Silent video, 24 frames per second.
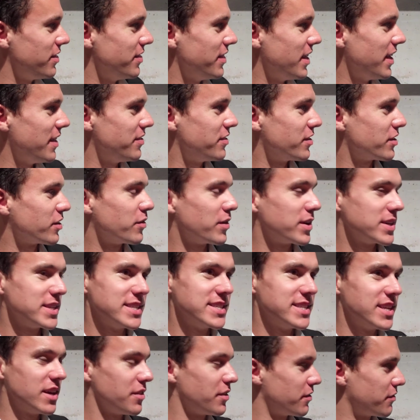that they're going to
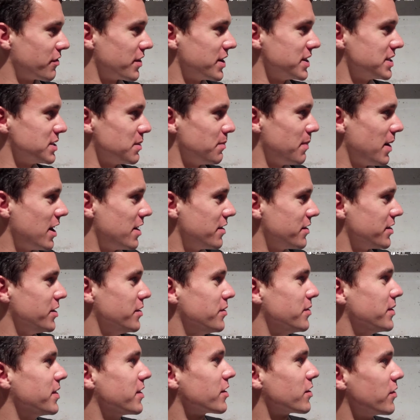tell their friends about you,
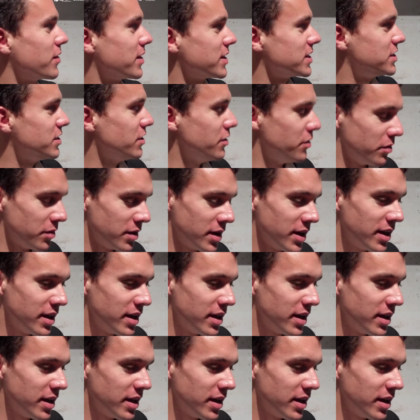and they're going to,